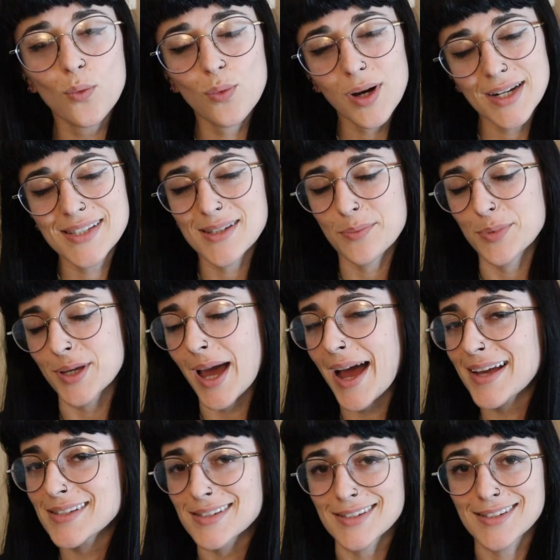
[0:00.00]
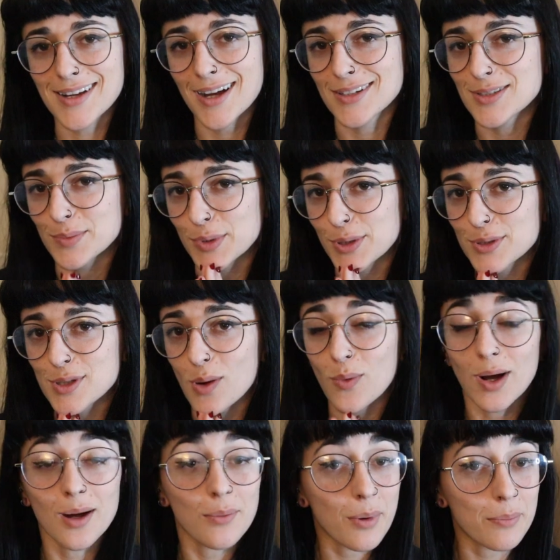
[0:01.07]
What is up, you guys? It is KatiaBulks.
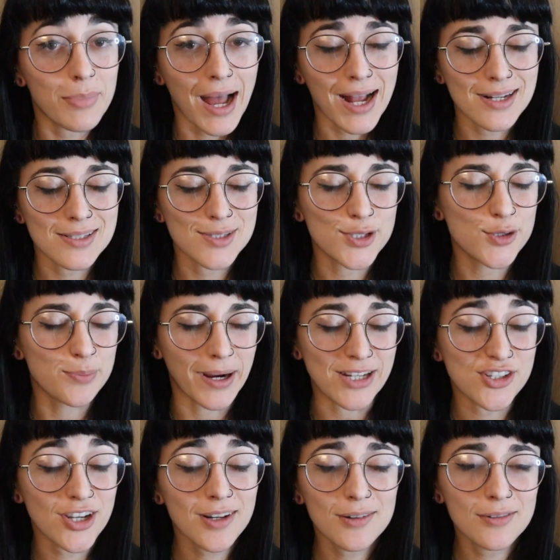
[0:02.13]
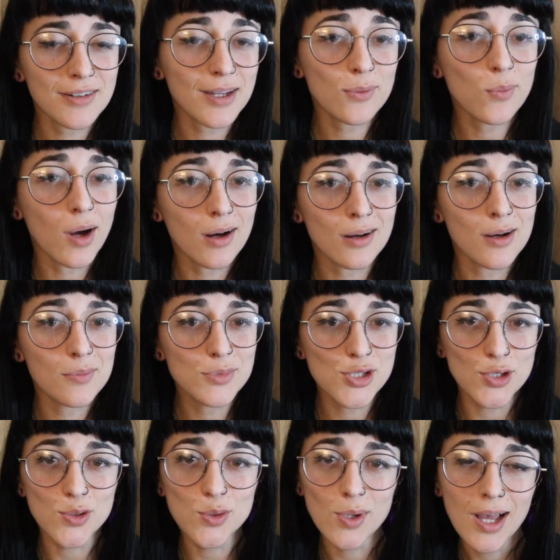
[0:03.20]
Welcome back to my channel and welcome
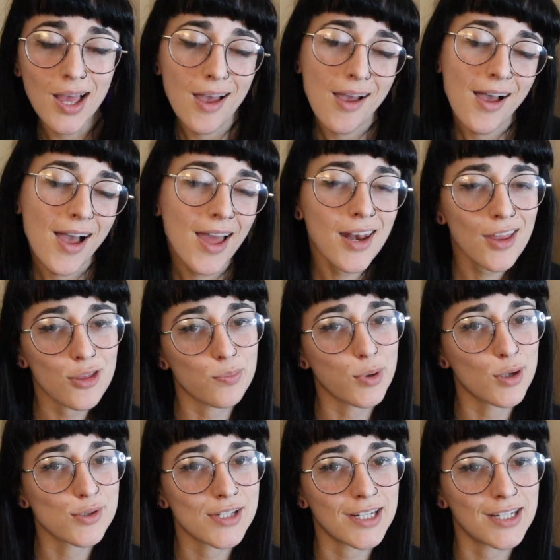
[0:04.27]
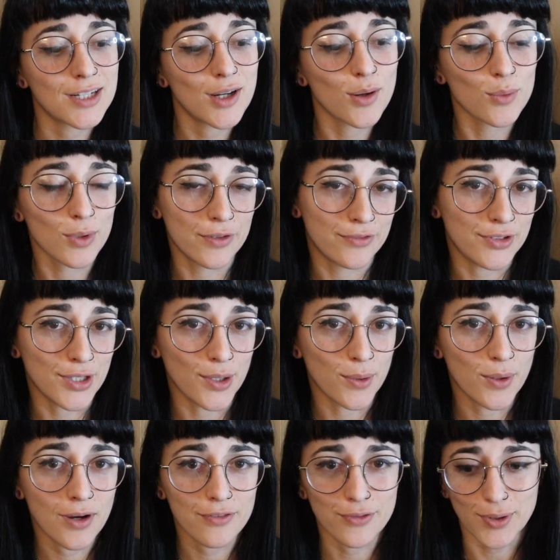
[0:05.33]
to another protein
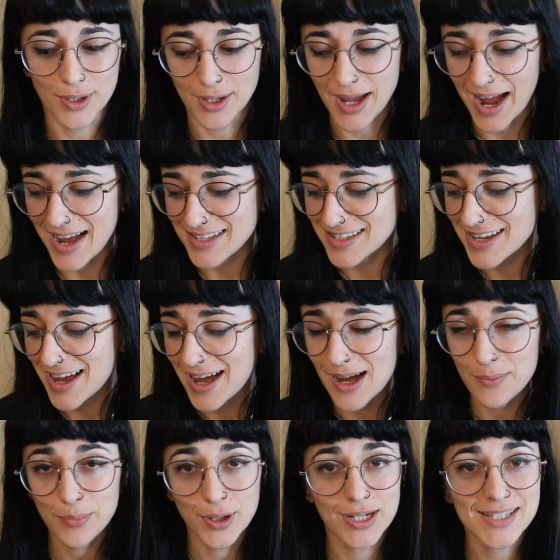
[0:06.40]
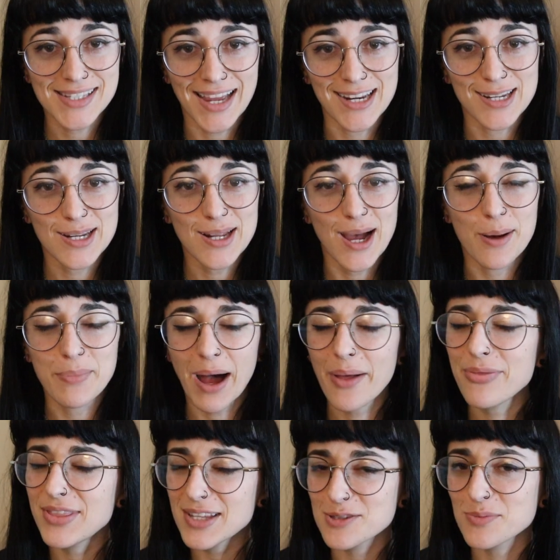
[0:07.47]
review for you guys. Pretty excited
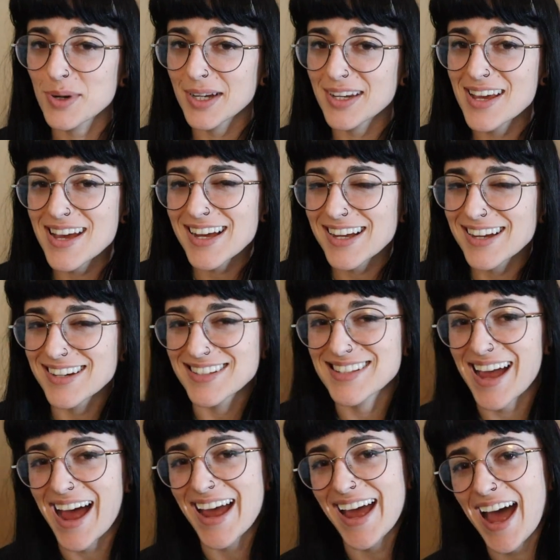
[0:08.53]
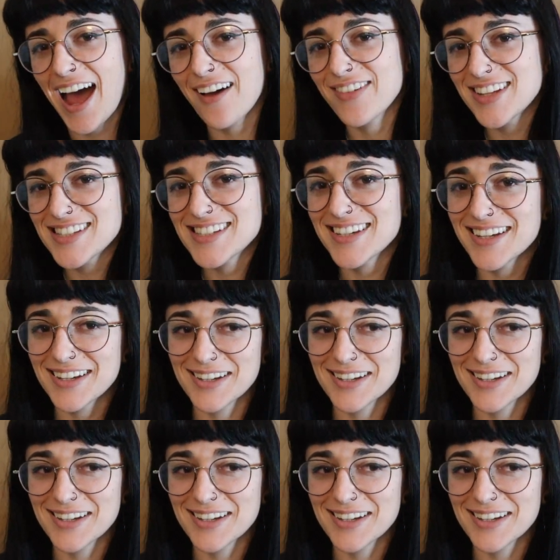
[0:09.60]
about this one because I haven't